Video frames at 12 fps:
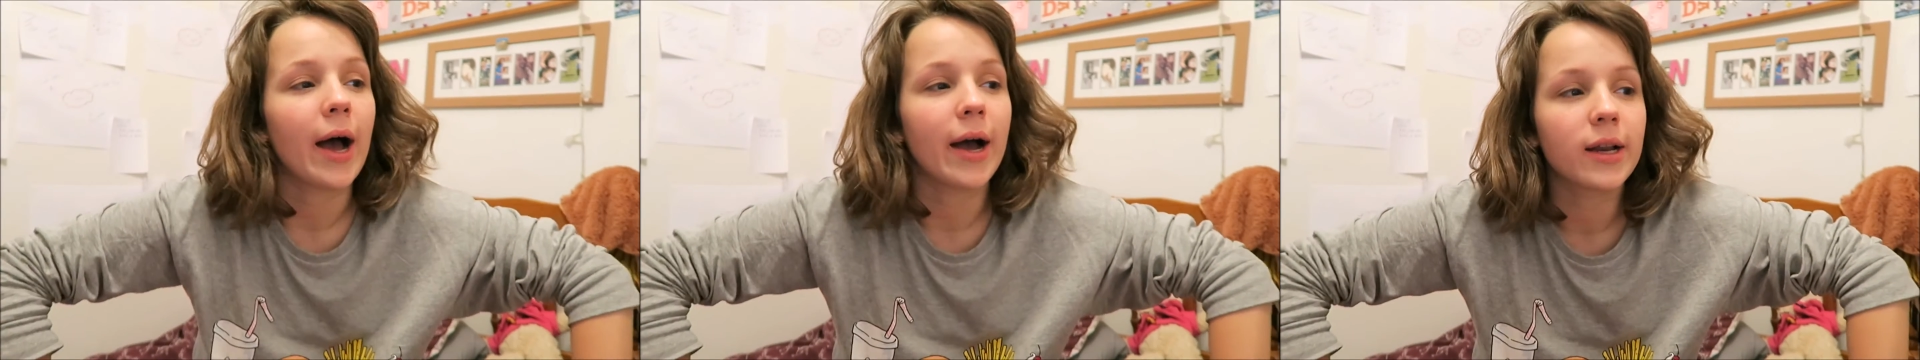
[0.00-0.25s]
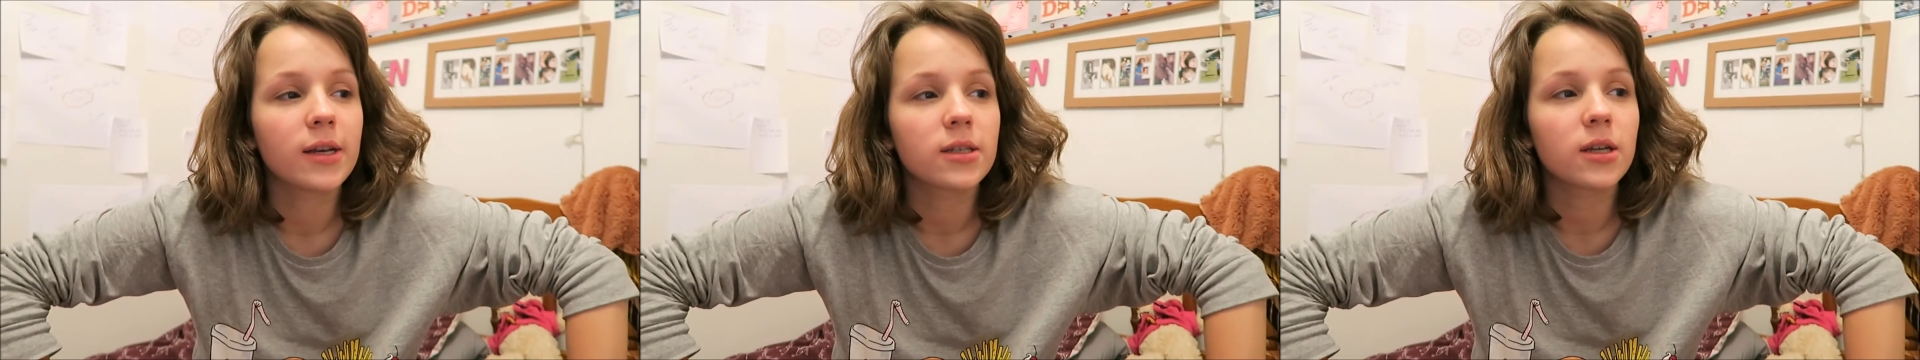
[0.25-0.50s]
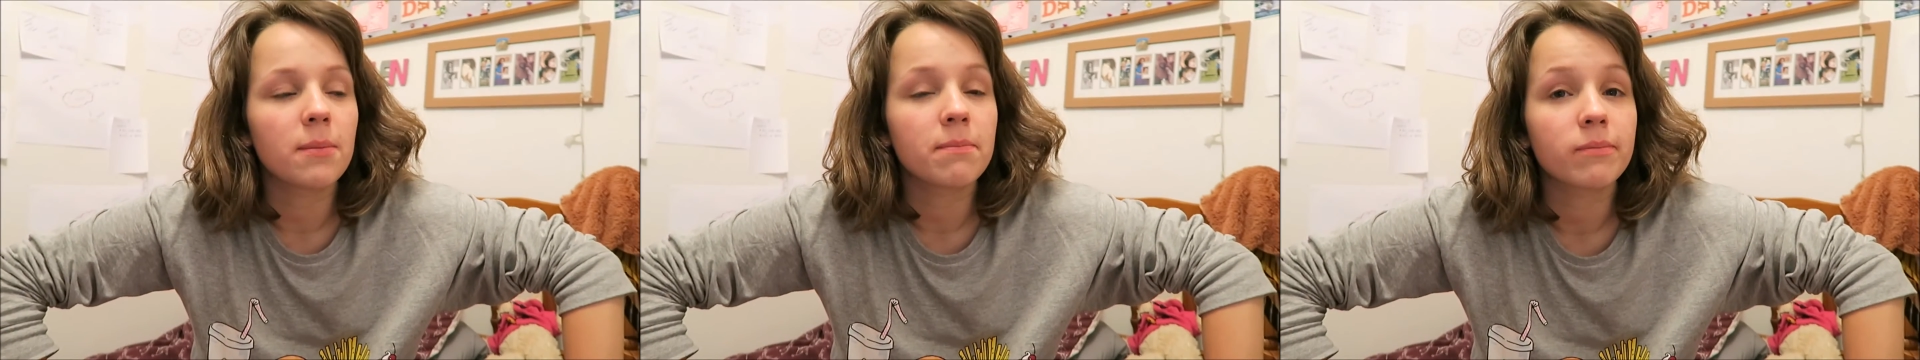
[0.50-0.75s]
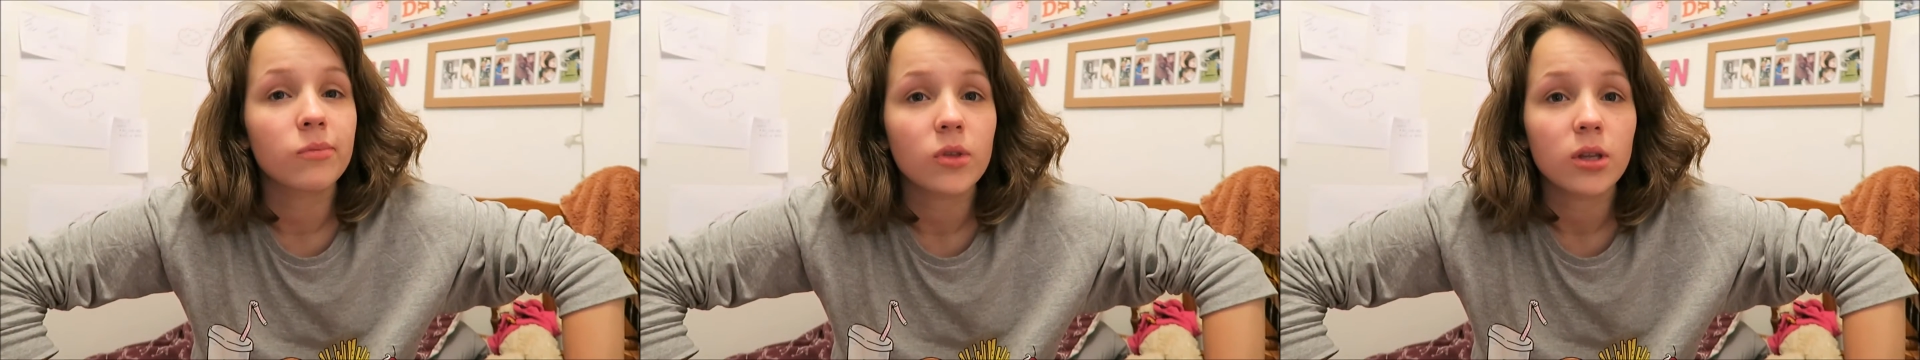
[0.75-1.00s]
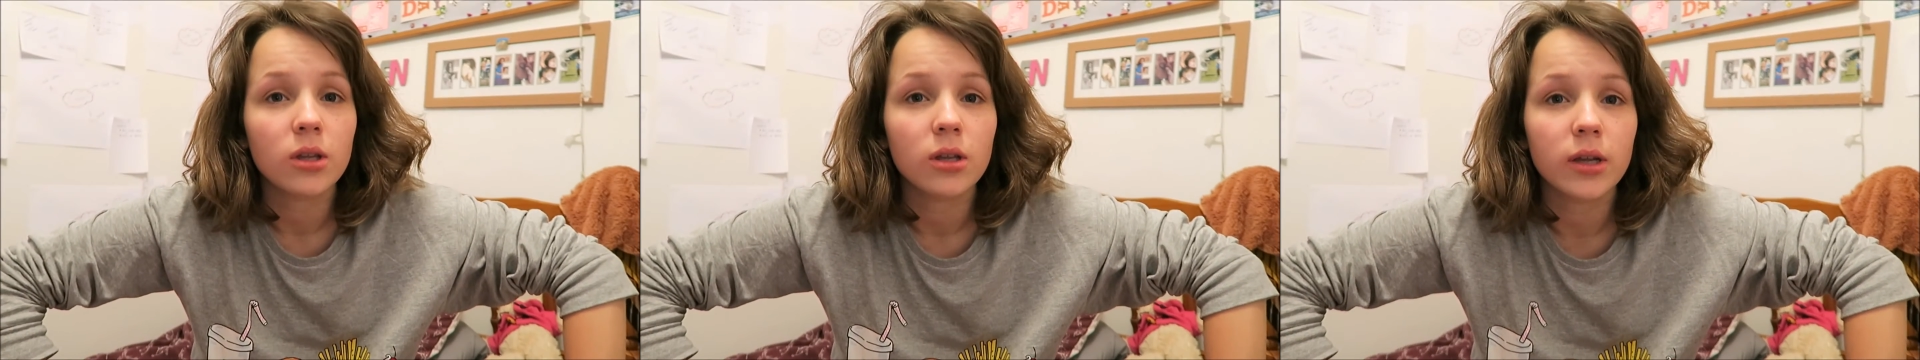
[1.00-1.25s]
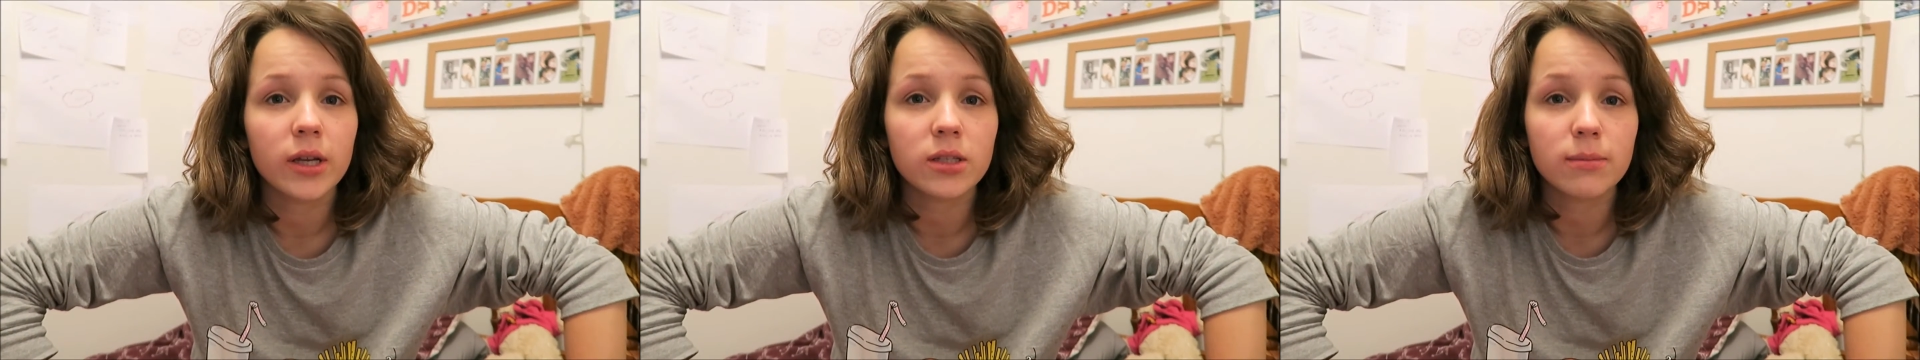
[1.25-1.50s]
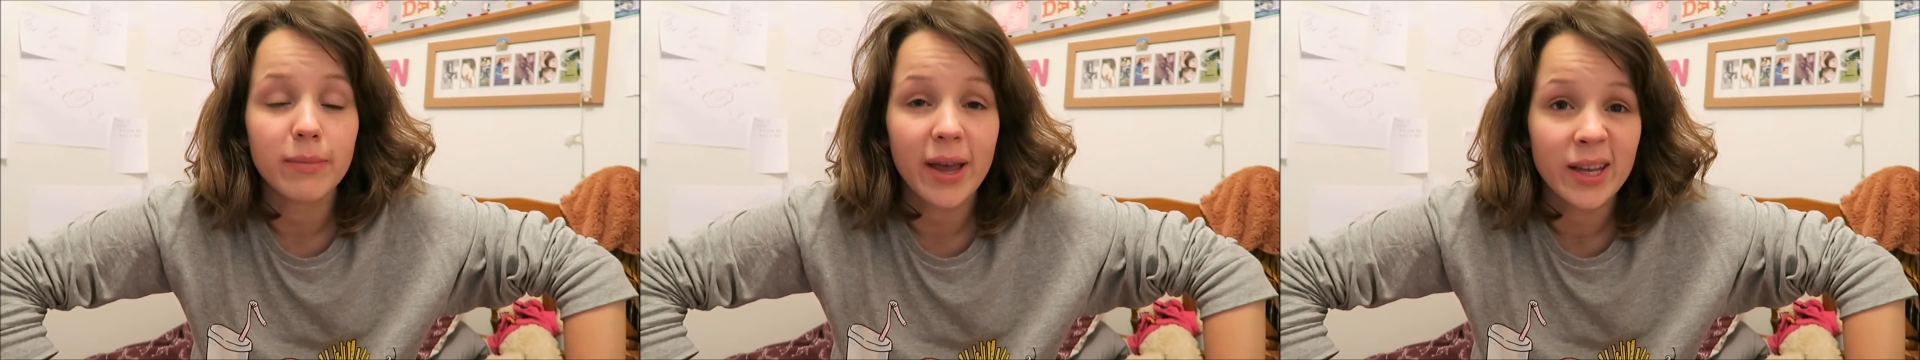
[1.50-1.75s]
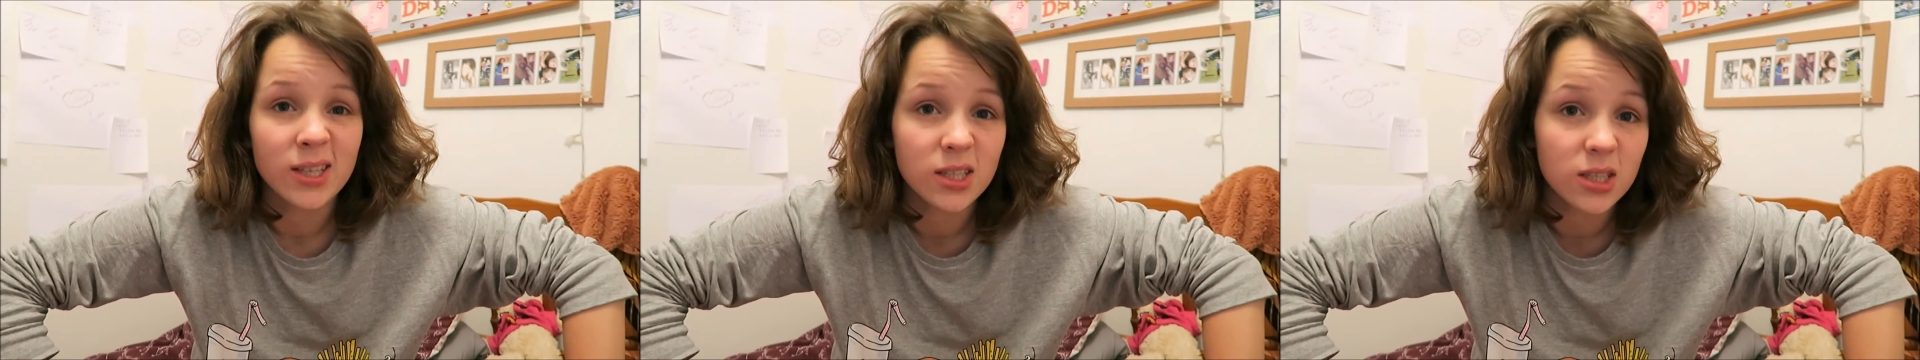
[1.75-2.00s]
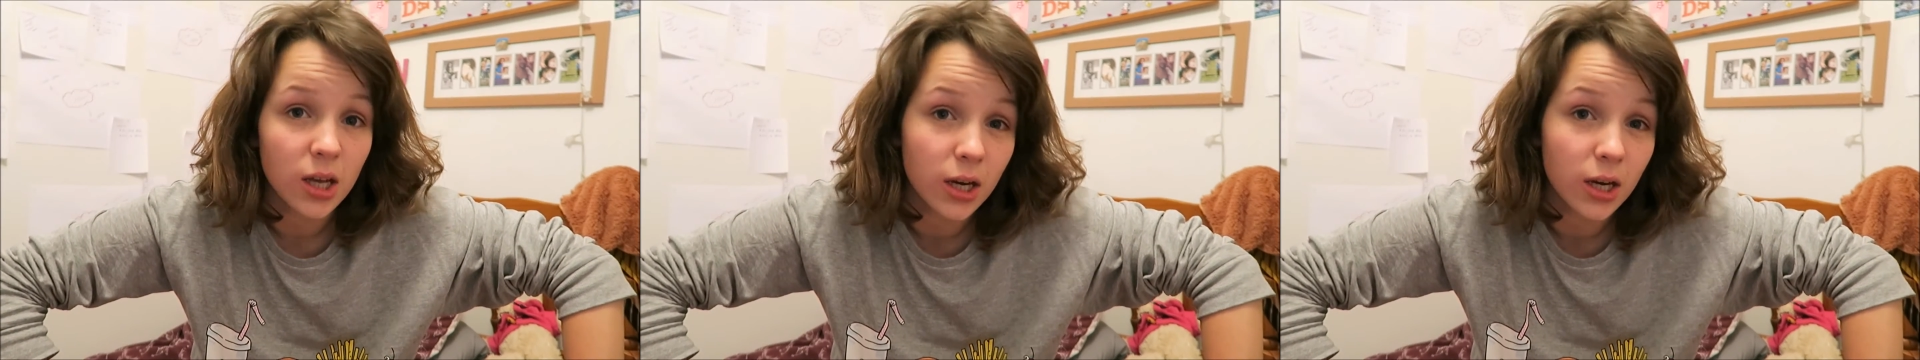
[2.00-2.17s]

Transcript: and it's a mess.